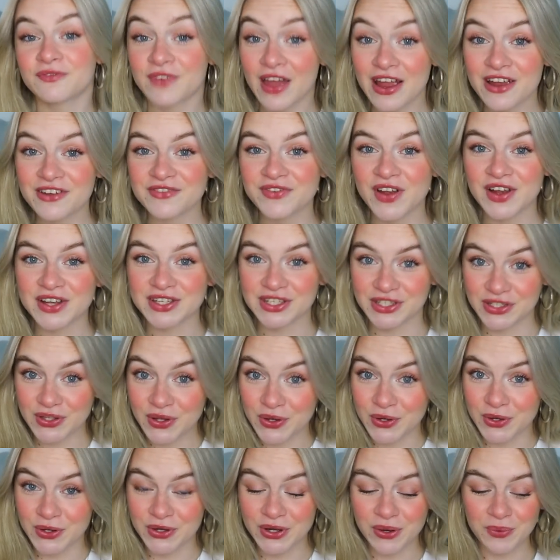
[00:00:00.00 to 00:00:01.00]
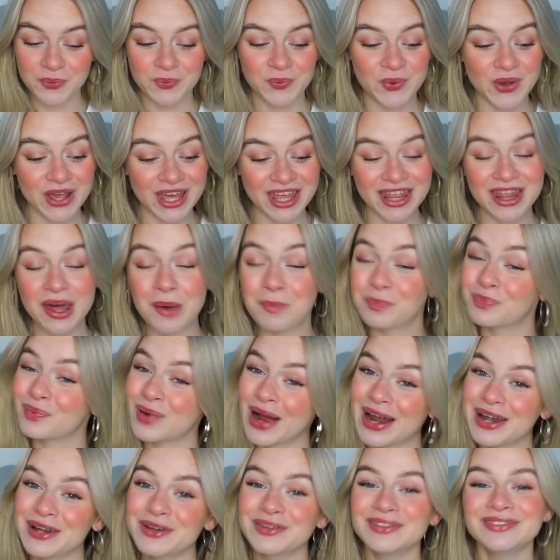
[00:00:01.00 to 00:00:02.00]
very, very soon with a
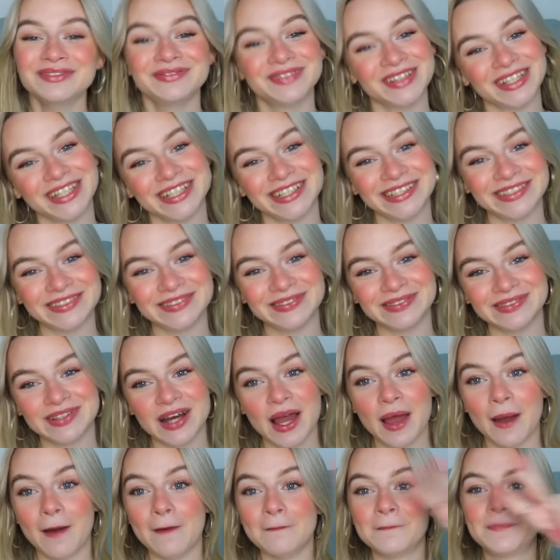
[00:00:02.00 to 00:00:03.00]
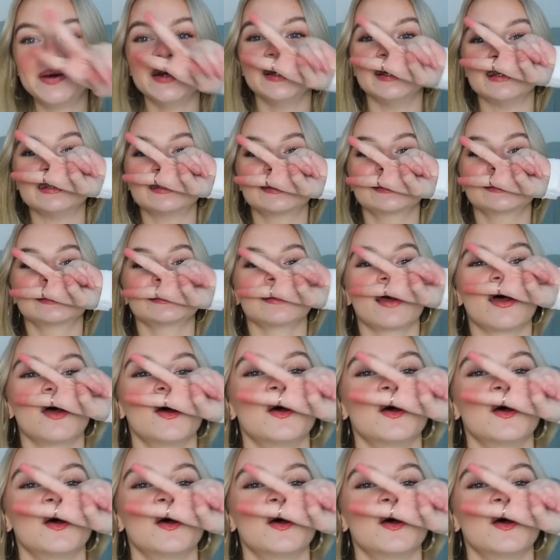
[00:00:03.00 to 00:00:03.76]
brand new video. Peace!